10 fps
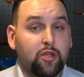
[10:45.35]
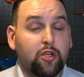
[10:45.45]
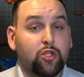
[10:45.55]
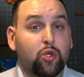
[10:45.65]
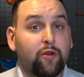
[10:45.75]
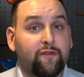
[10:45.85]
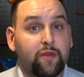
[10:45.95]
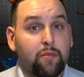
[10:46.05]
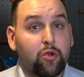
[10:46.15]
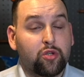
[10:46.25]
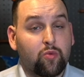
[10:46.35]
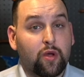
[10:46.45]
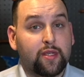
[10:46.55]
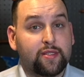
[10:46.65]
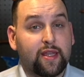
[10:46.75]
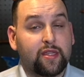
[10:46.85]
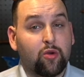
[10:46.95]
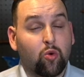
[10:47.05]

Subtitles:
So if the motion was that the